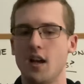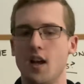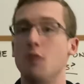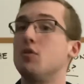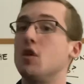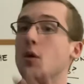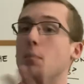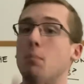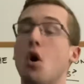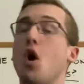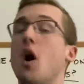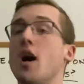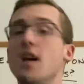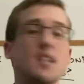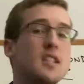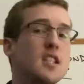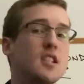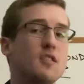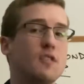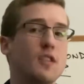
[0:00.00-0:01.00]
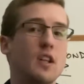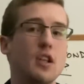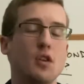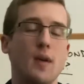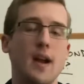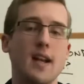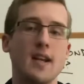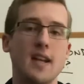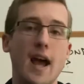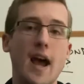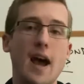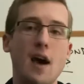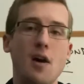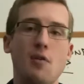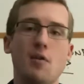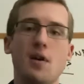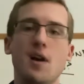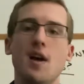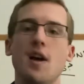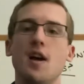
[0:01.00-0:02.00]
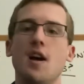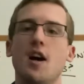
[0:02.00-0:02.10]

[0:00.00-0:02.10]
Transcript: So pause this video right now